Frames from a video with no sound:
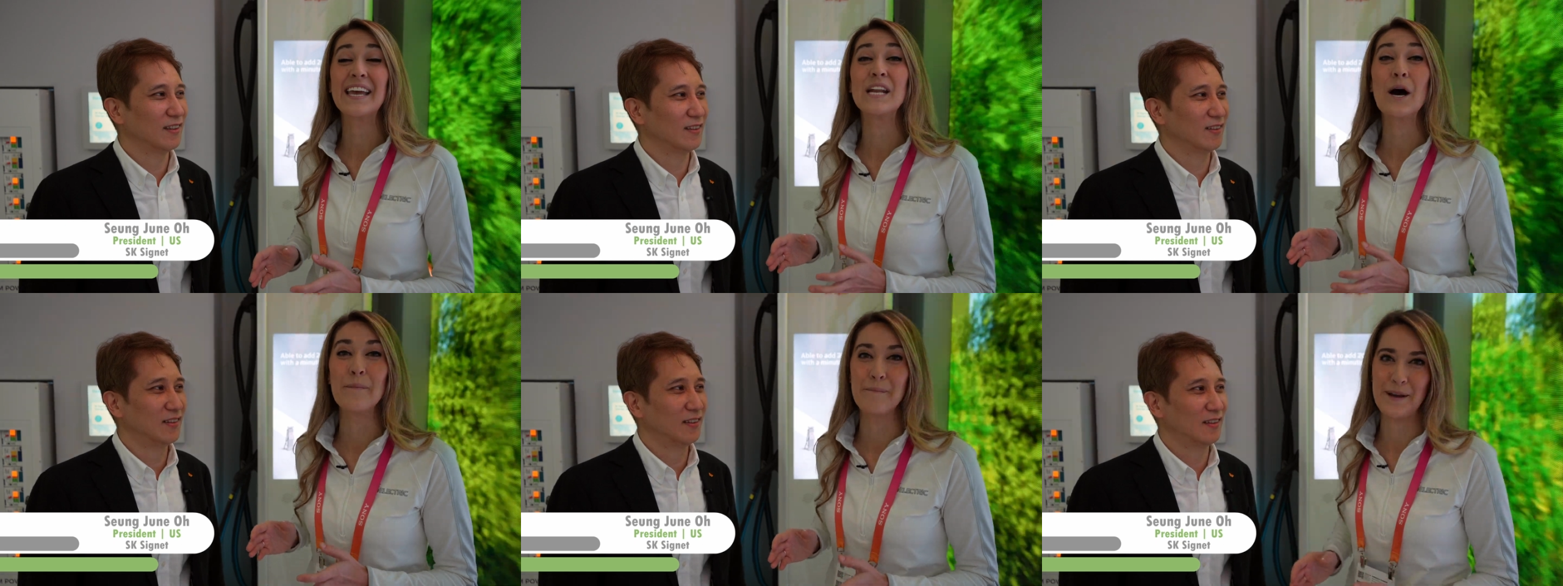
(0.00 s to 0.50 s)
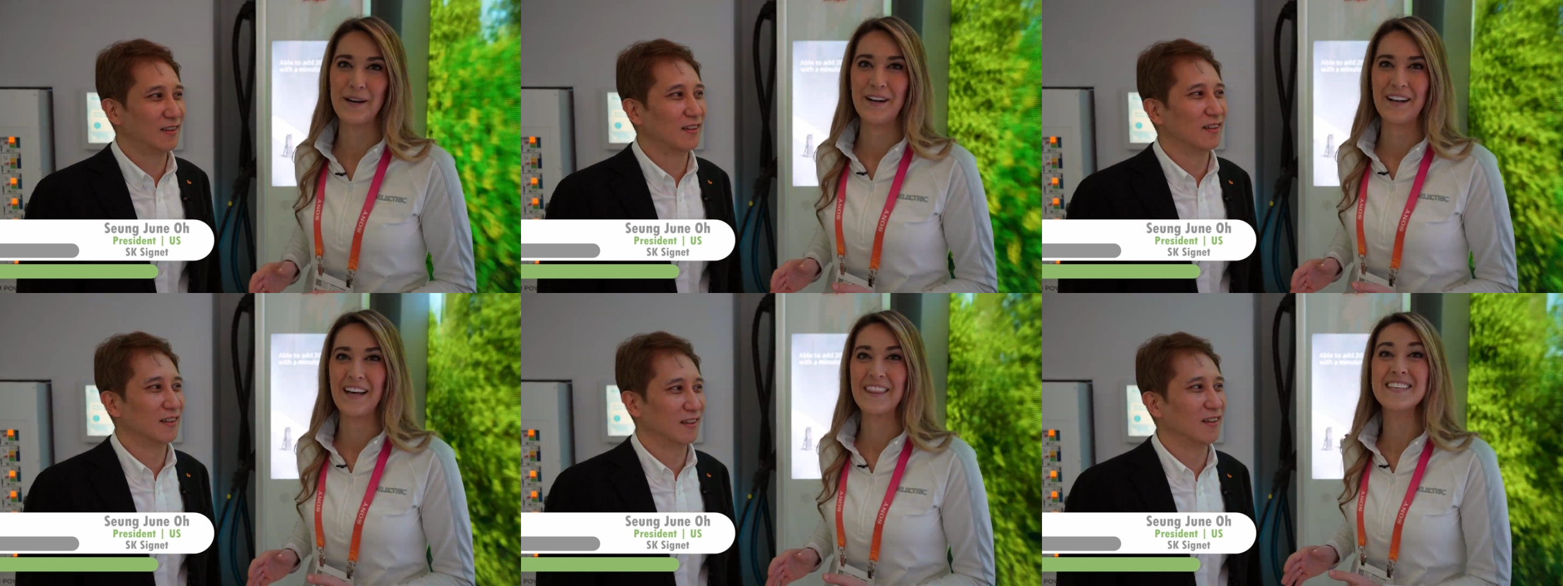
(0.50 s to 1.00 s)
Speaker 1: in
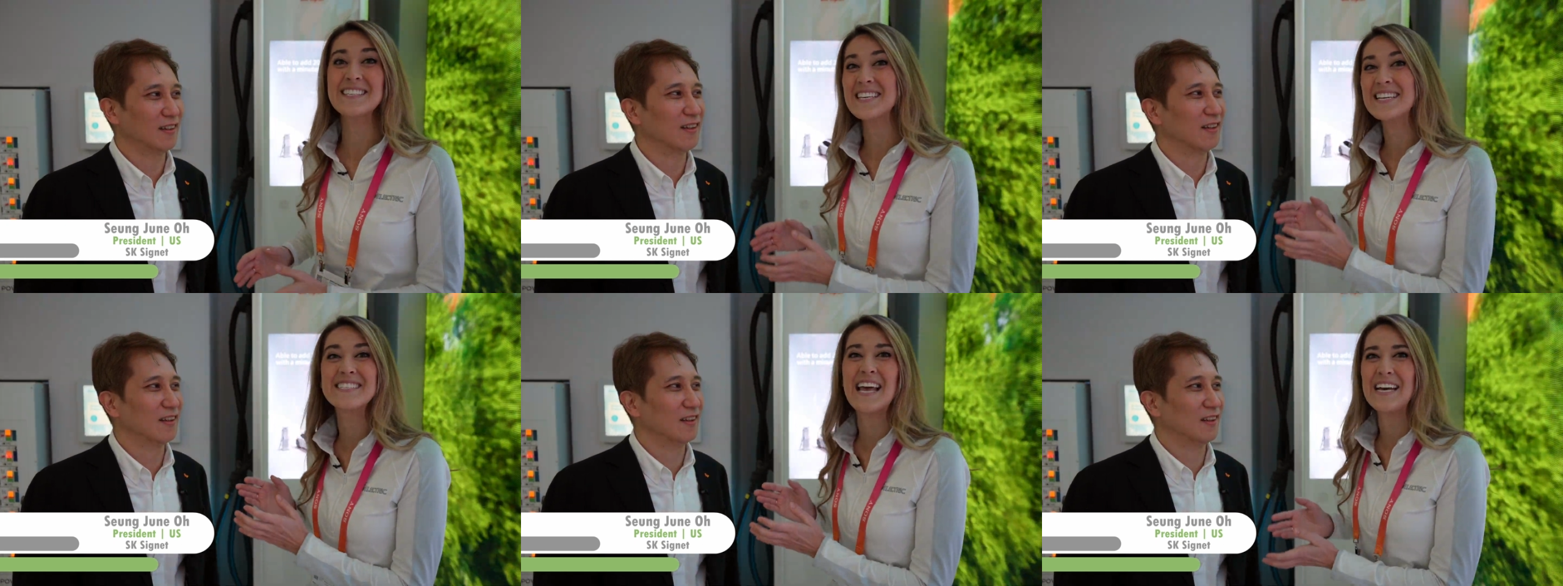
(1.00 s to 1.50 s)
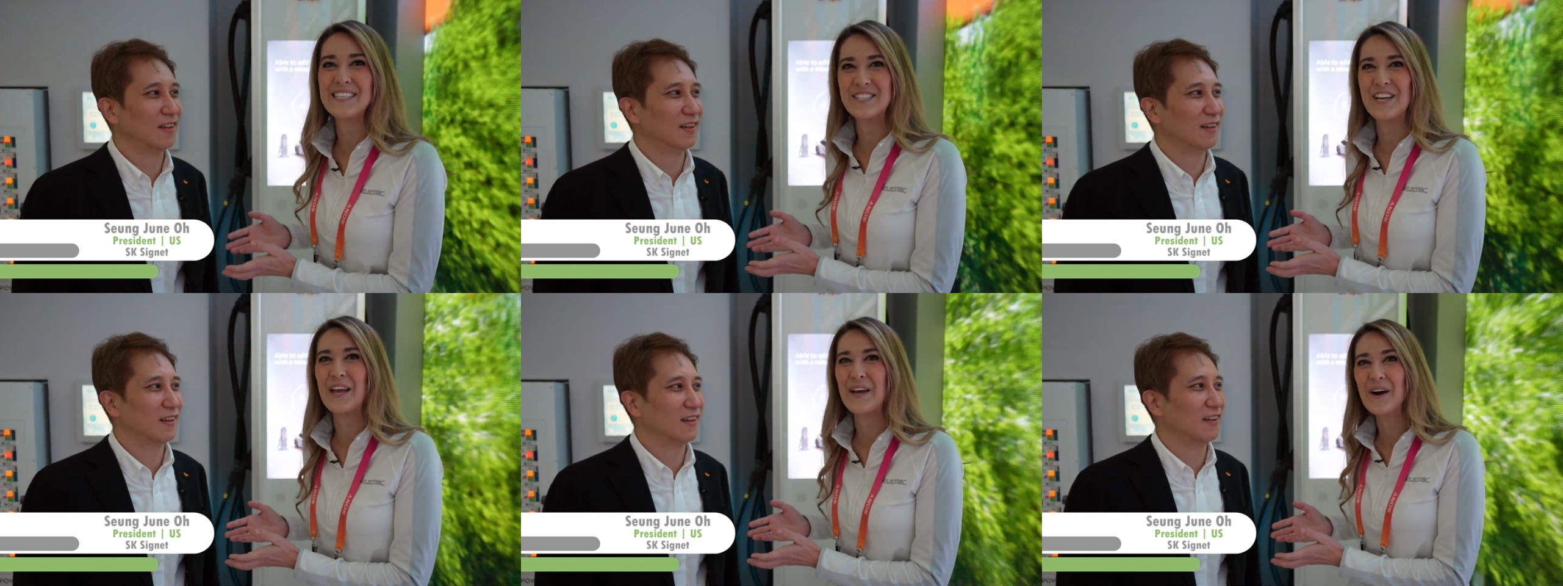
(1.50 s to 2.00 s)
America. This is
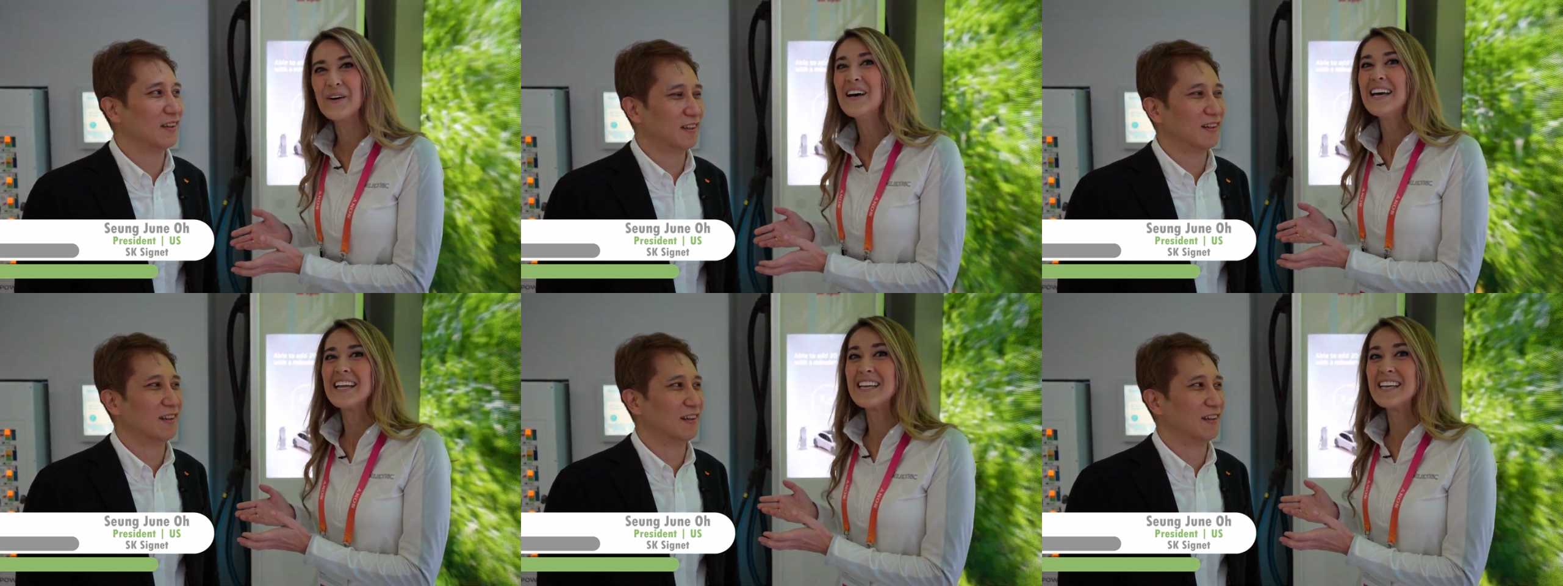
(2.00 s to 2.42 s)
SJO,